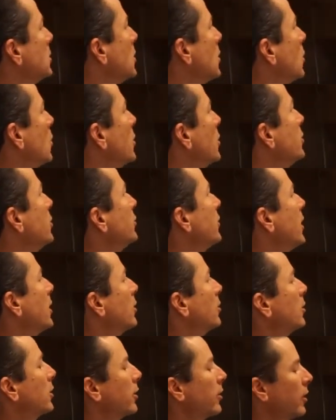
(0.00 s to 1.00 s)
When you take a
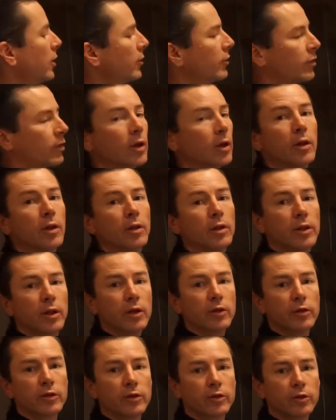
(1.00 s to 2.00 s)
look at this,
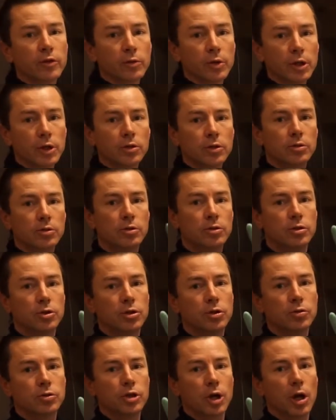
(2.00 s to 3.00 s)
this is doing
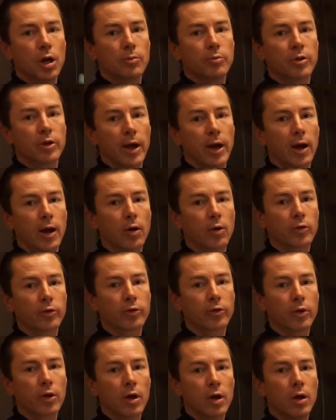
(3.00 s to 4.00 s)
two jobs in a
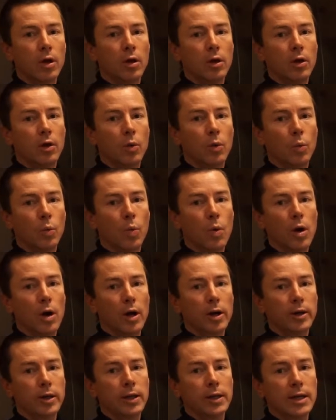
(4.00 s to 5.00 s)
house.
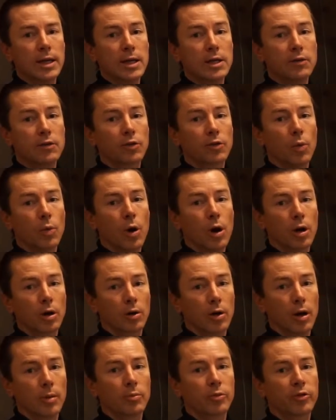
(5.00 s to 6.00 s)
One, it heats the
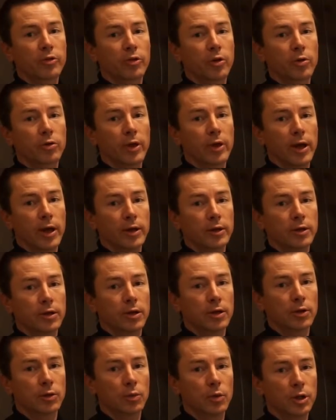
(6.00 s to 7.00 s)
water up so that
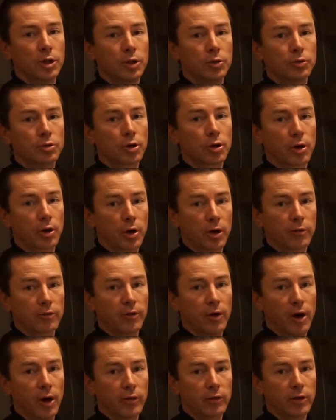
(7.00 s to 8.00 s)
when you turn on a
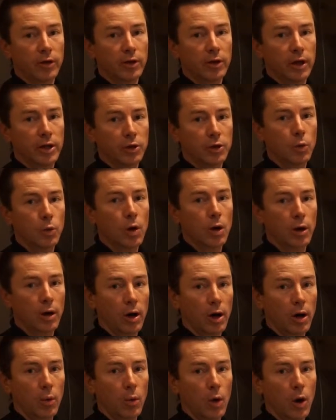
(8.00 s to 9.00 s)
faucet and you want
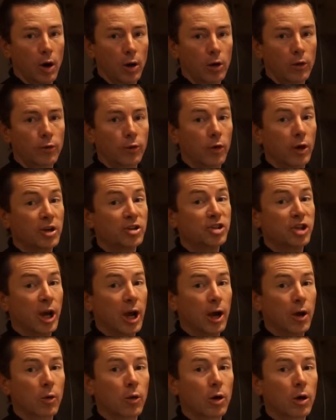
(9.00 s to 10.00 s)
hot water for a
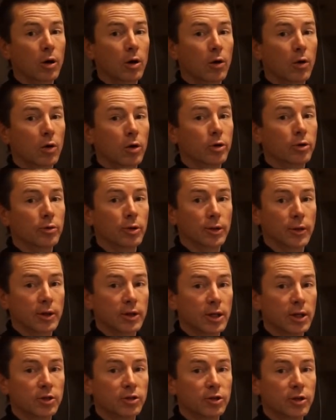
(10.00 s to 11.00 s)
shower or doing
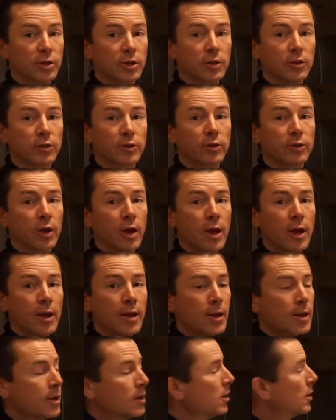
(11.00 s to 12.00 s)
the dishes,
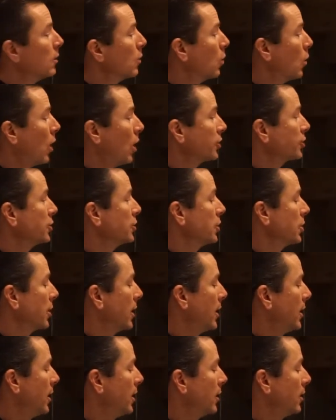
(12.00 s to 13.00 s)
washing your
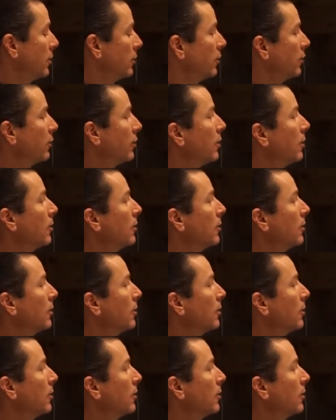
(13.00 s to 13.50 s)
hands,